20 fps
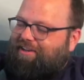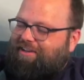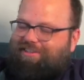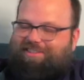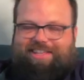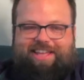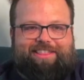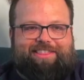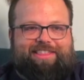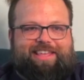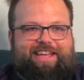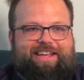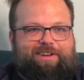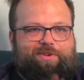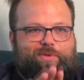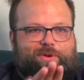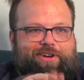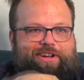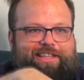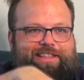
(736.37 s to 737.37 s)
does that
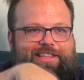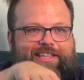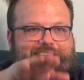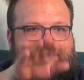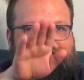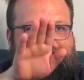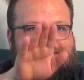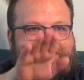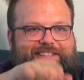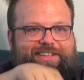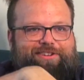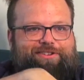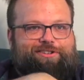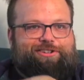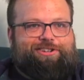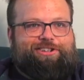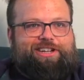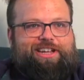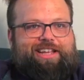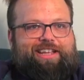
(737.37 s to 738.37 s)
thing where he licks their
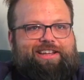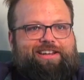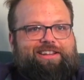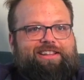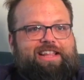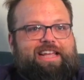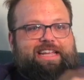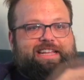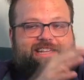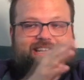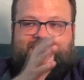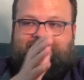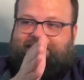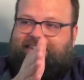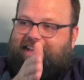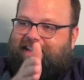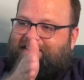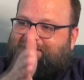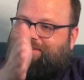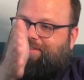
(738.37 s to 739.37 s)
shin. Like, he
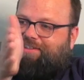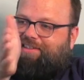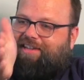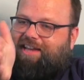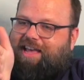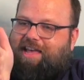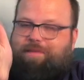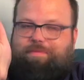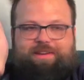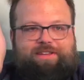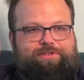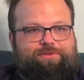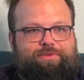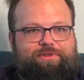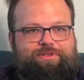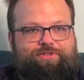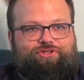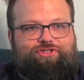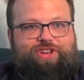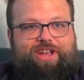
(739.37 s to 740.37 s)
takes his time and is
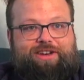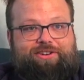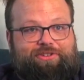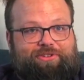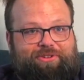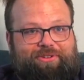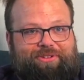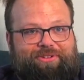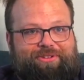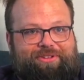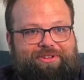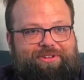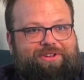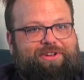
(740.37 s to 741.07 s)
real gentle